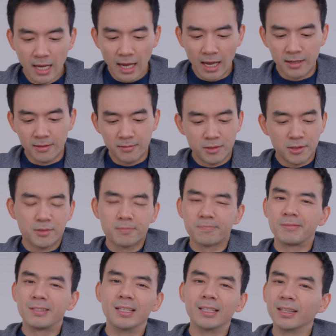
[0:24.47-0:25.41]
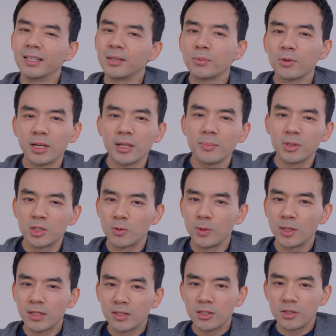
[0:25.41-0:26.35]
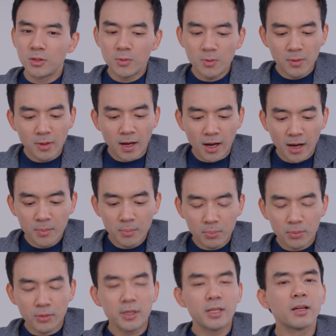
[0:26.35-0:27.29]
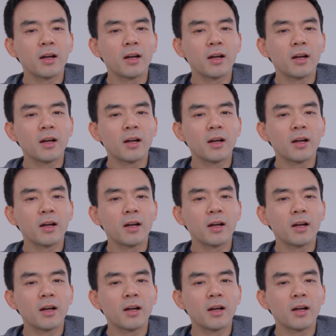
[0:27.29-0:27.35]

and just deliberating between the two, I'm pretty